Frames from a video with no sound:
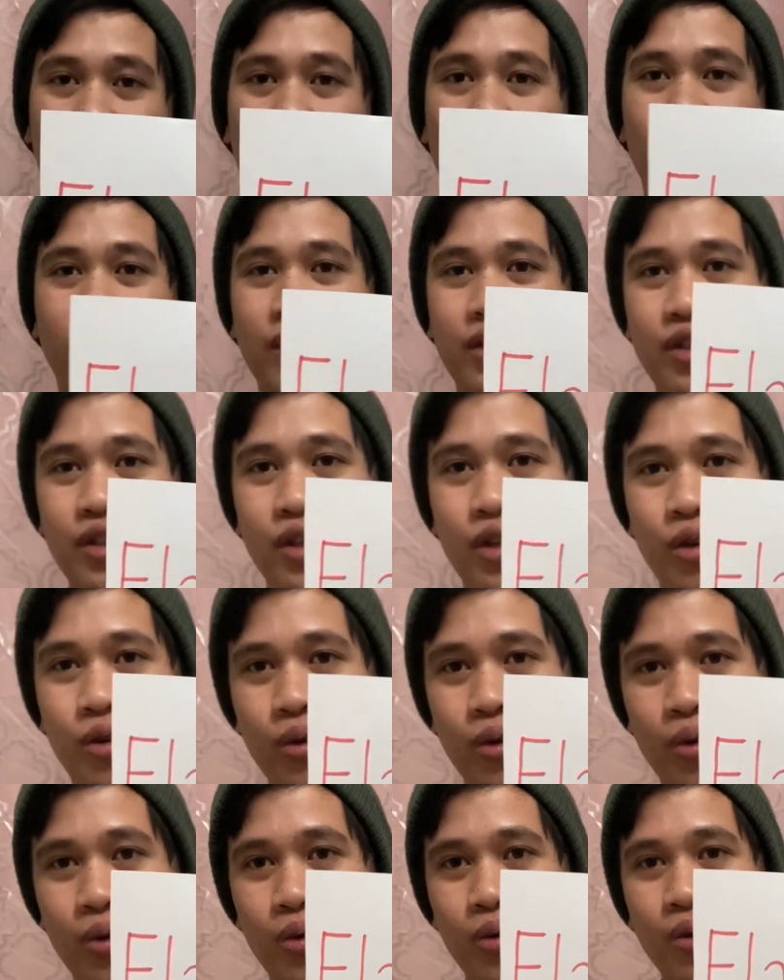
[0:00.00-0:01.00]
once
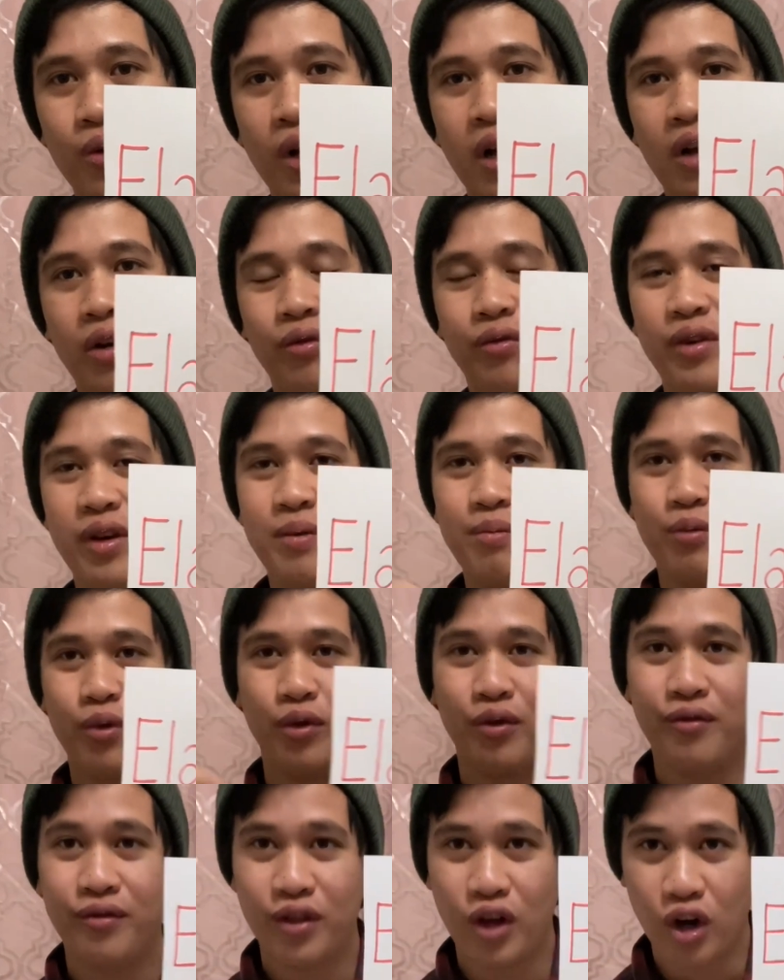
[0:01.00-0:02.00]
you
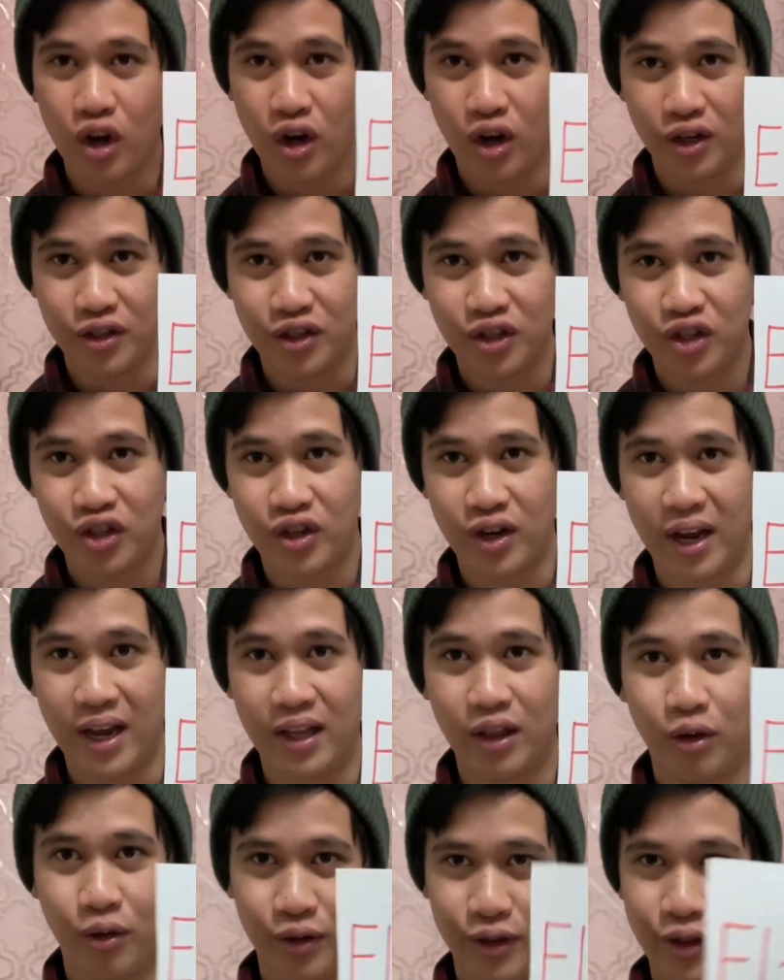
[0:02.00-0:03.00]
remove the
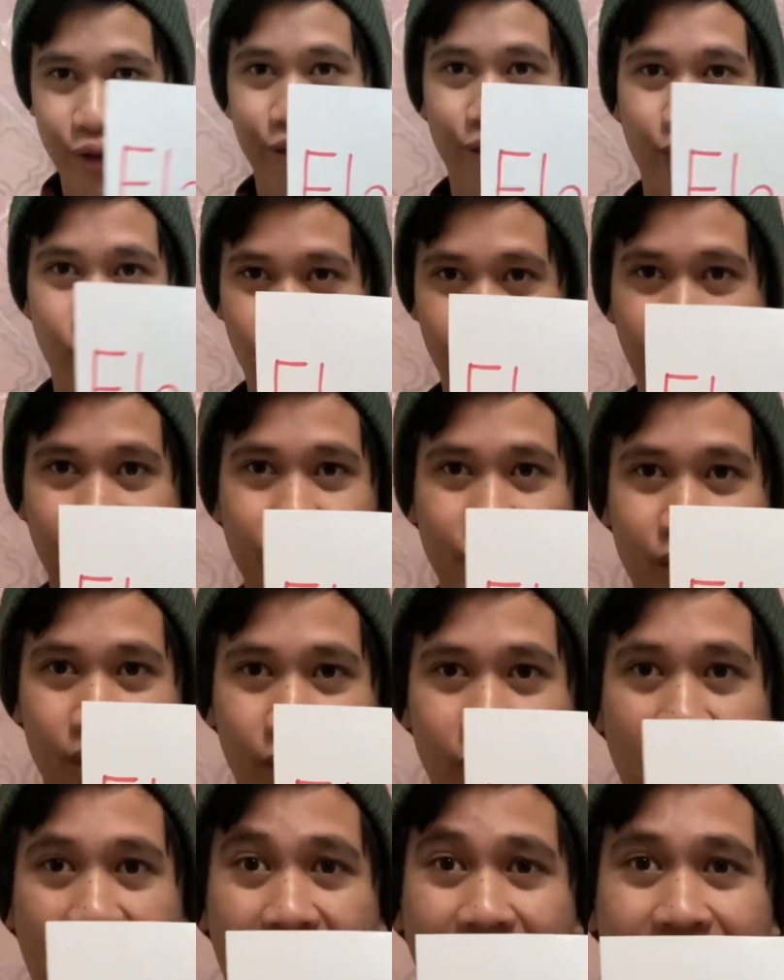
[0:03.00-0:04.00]
constraint or the force
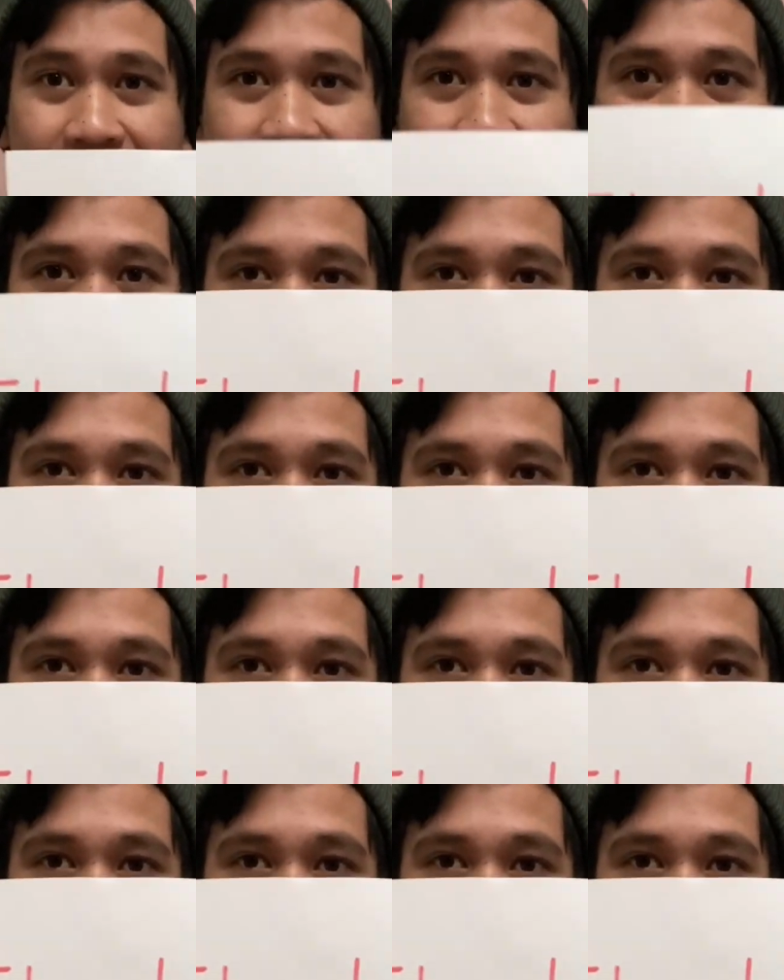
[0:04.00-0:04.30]
you're acting